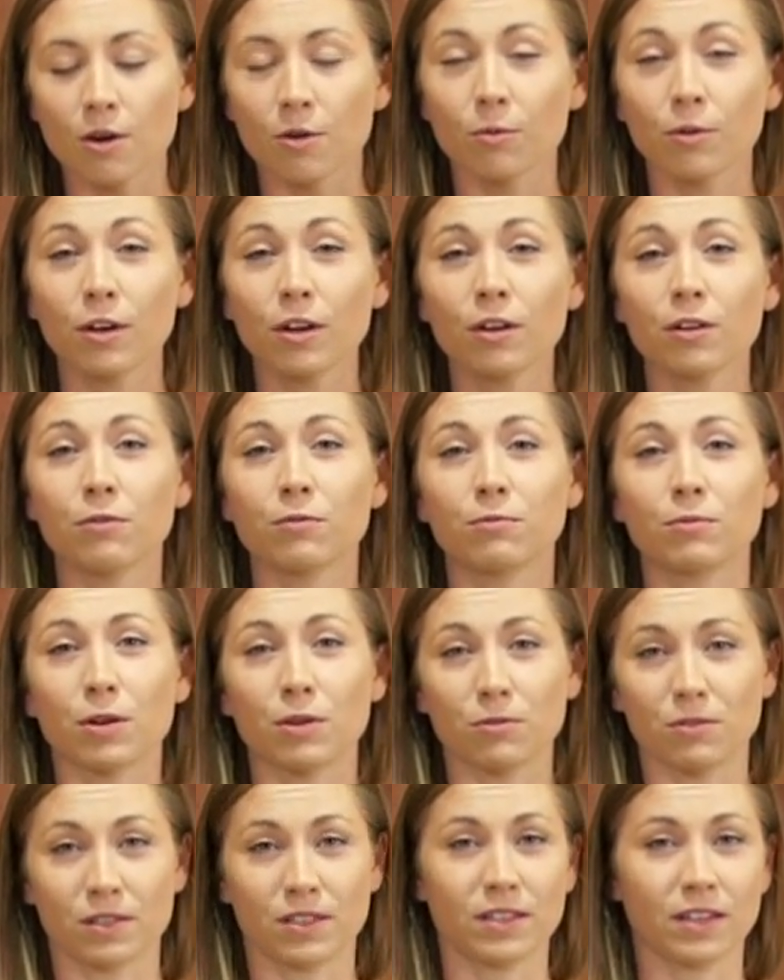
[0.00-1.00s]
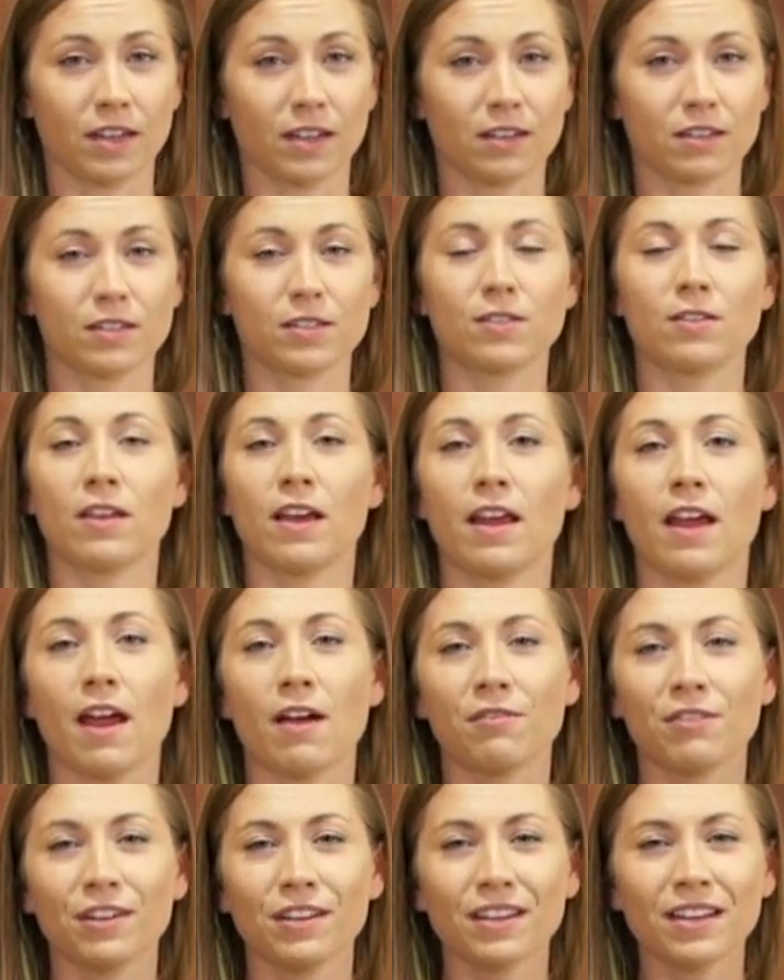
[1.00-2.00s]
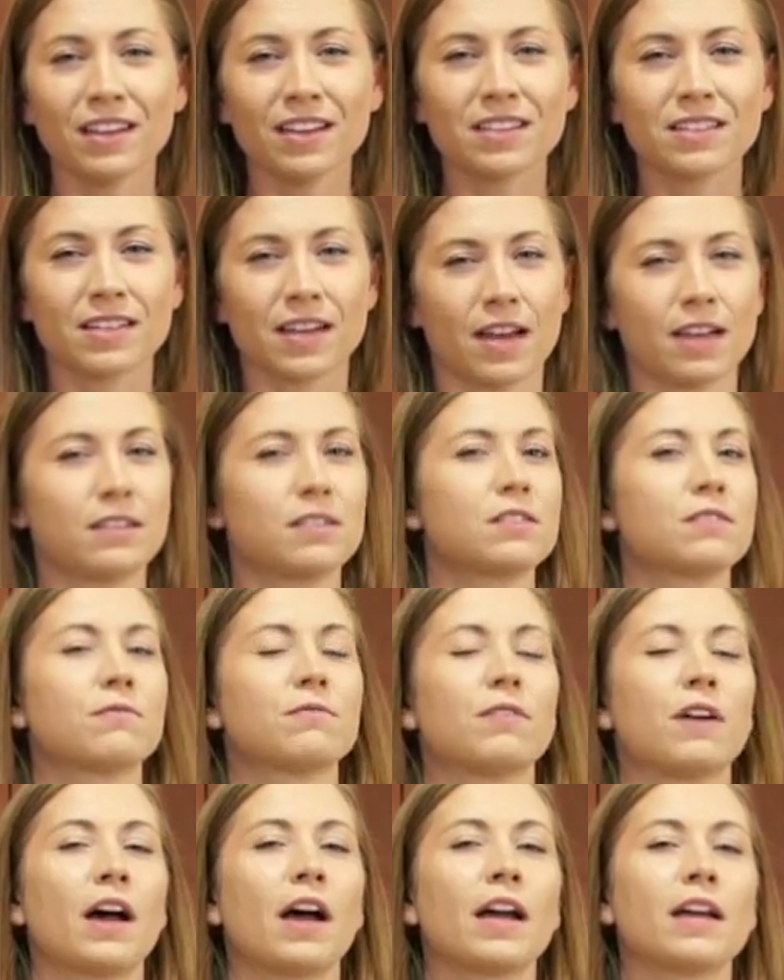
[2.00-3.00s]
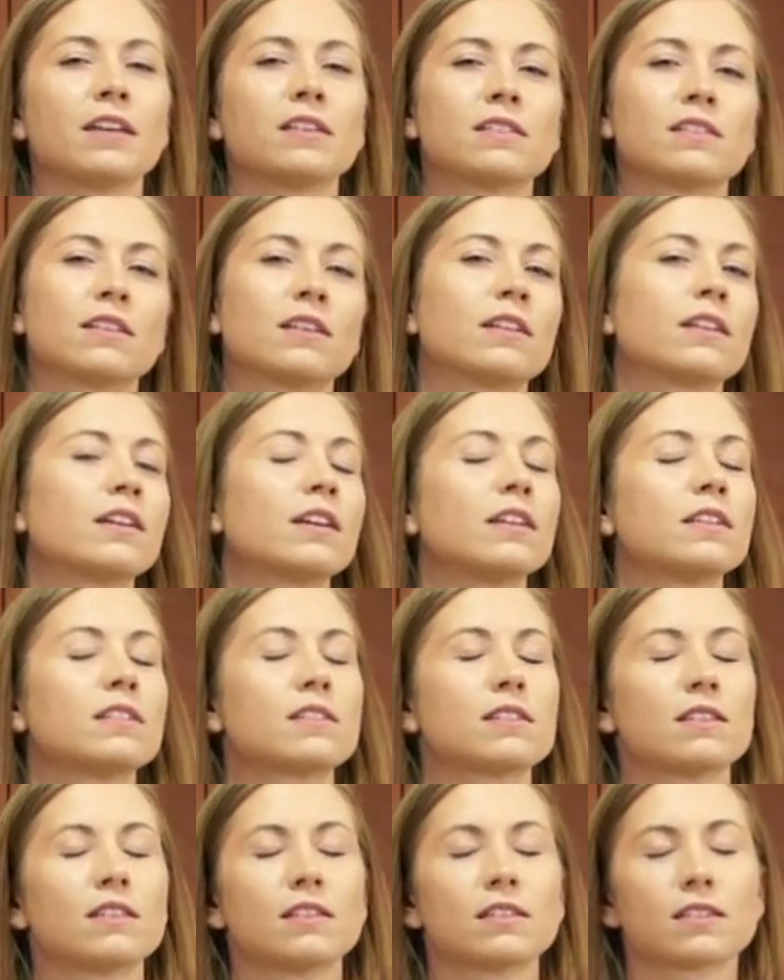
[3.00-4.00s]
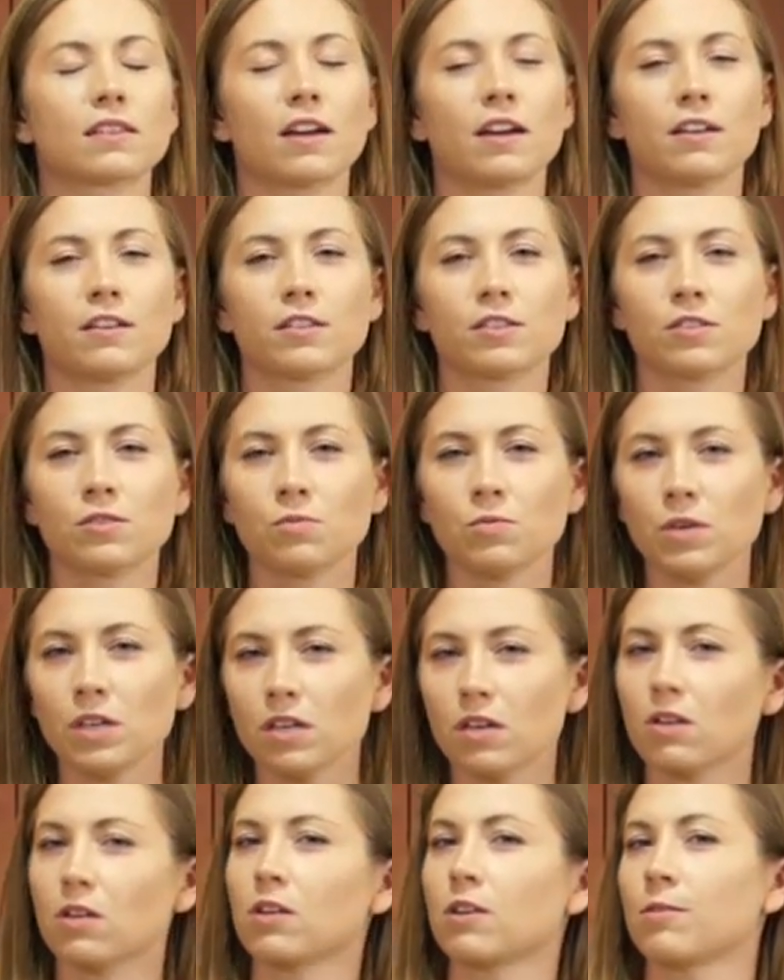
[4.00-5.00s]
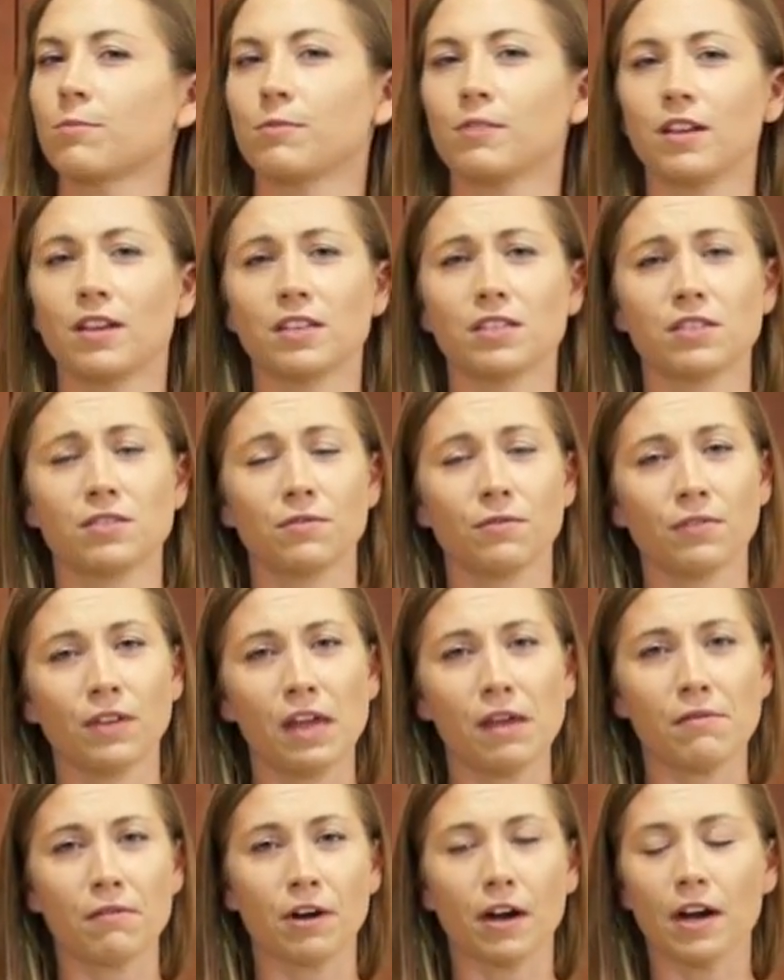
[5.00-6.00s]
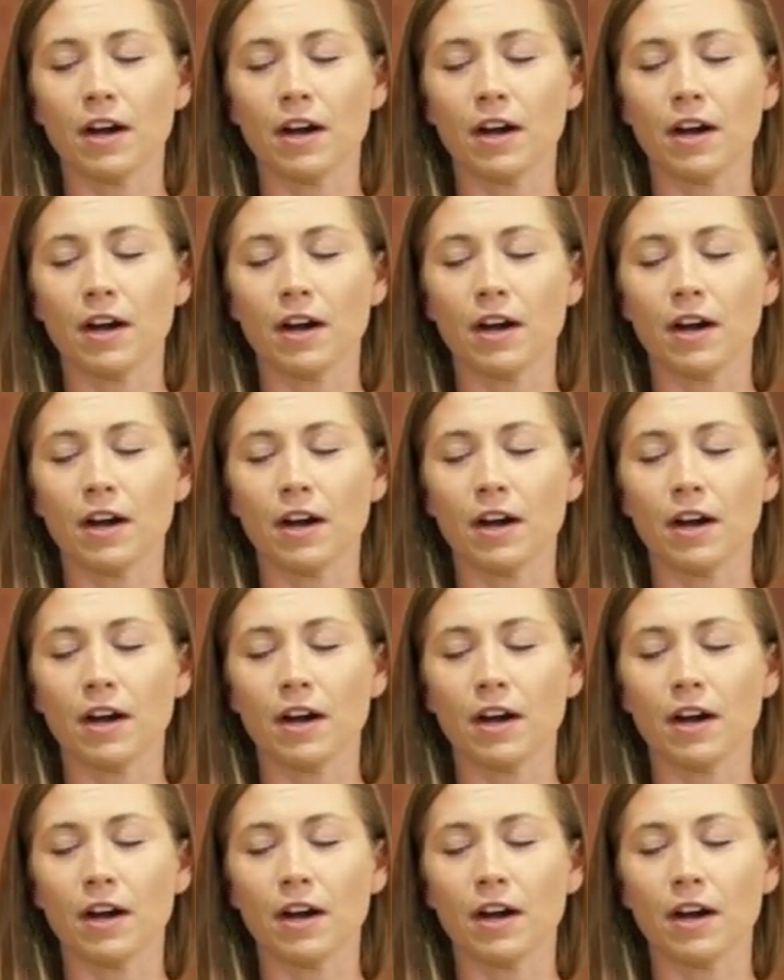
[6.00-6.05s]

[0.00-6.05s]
We're gonna roast it so that everything intensifies. It gets this kind of sweet caramelized flavor.